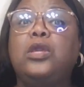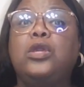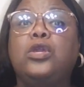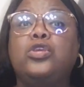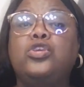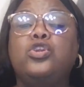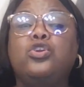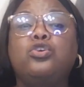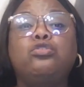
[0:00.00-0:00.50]

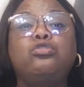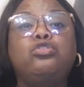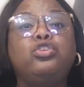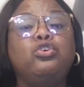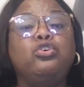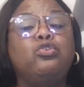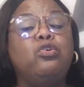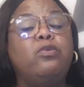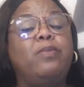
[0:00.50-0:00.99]

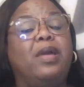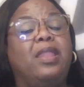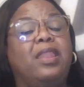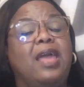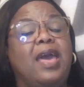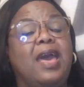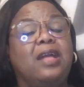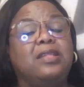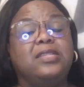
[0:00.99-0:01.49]
YouTube
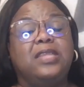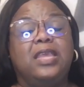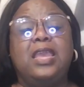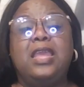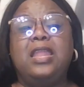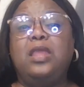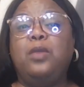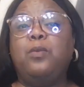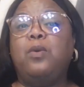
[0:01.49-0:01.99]
allows
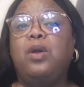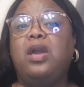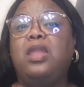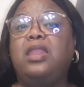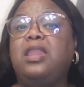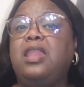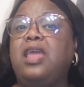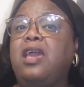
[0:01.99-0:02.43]
anyone and